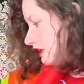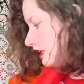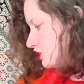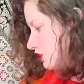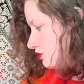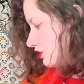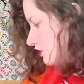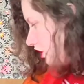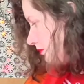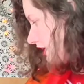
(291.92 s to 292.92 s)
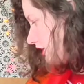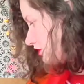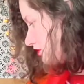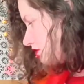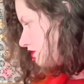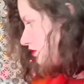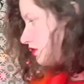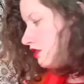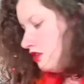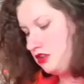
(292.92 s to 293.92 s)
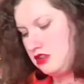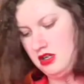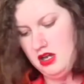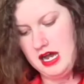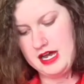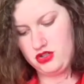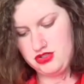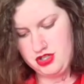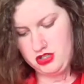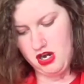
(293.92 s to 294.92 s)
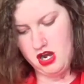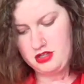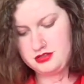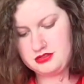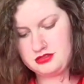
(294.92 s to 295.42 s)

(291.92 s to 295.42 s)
and children got me. I also got